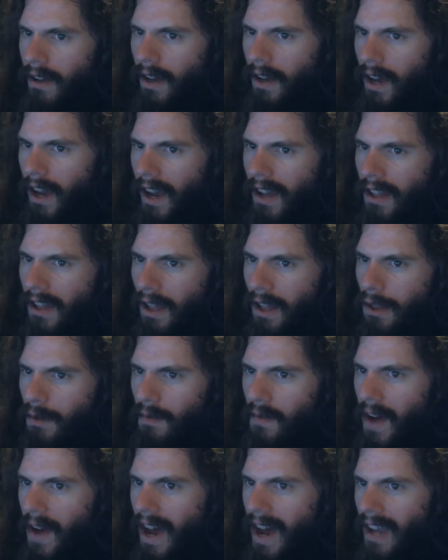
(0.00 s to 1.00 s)
And and the
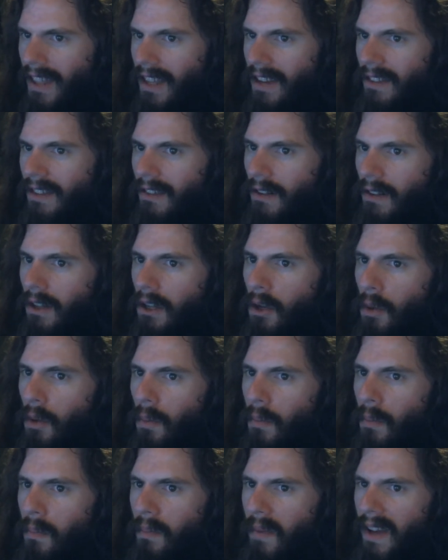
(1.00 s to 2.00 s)
fact that it's a little
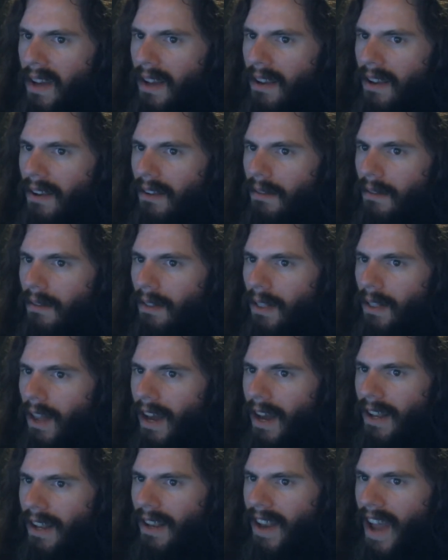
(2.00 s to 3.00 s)
bit
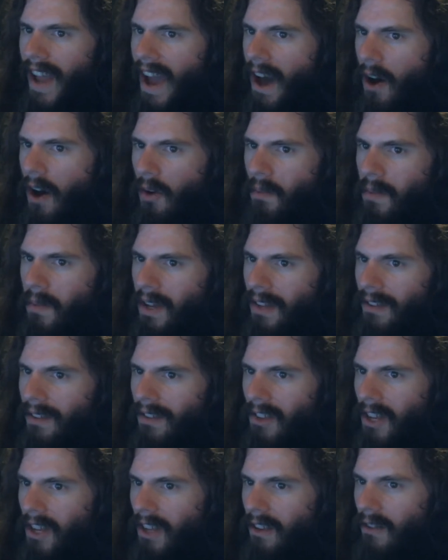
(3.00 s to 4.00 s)
like now means
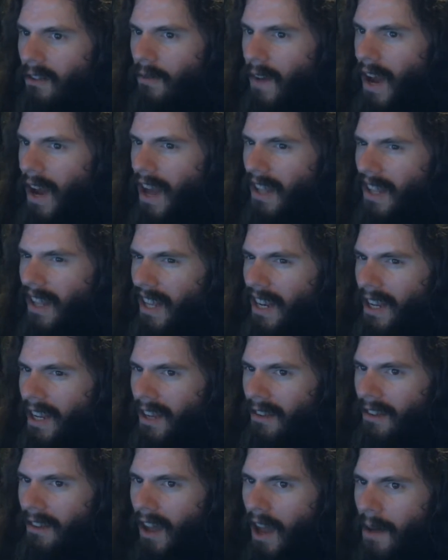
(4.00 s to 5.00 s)
that he's violating
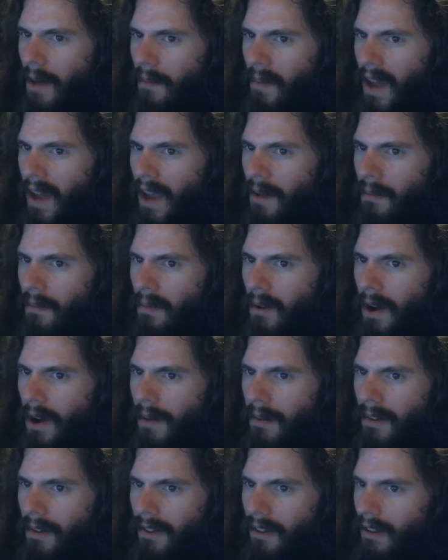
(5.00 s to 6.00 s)
his campaign
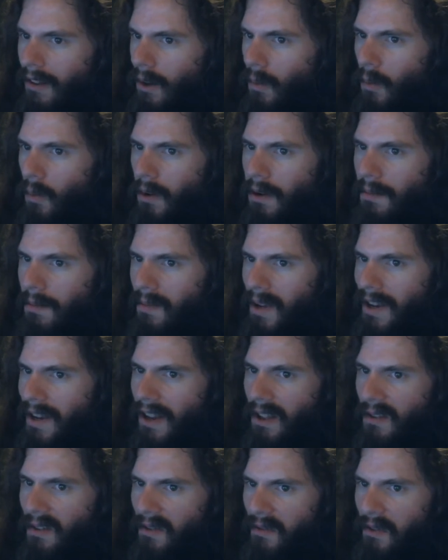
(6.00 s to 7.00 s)
promise that there wouldn't be
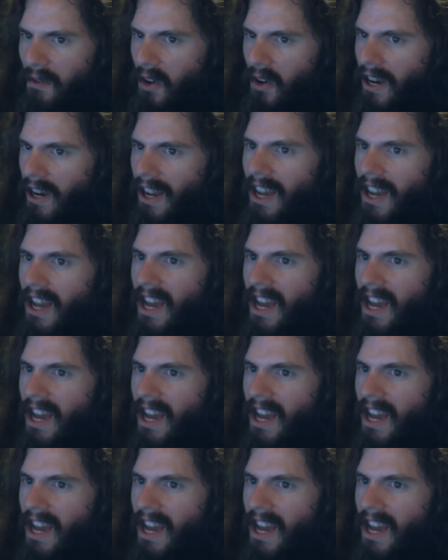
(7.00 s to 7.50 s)
another foot.